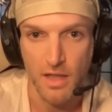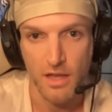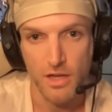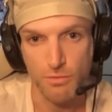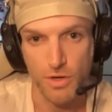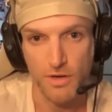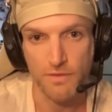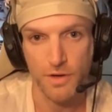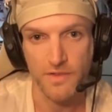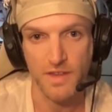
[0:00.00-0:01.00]
your
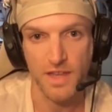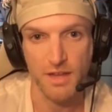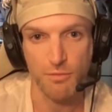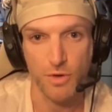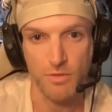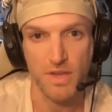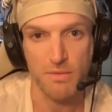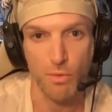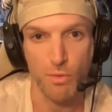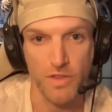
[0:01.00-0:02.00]
workforce. It would be
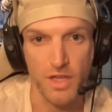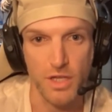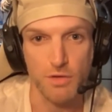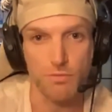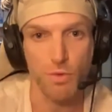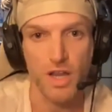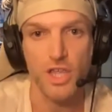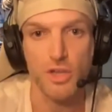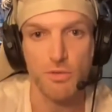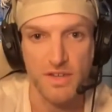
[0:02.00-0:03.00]
more that you would want a
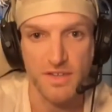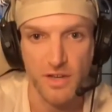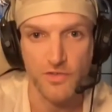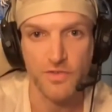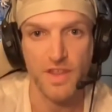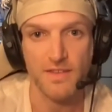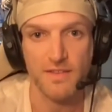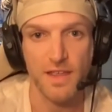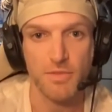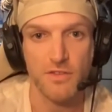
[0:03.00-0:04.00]
human touch for that
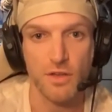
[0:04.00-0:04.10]
segment.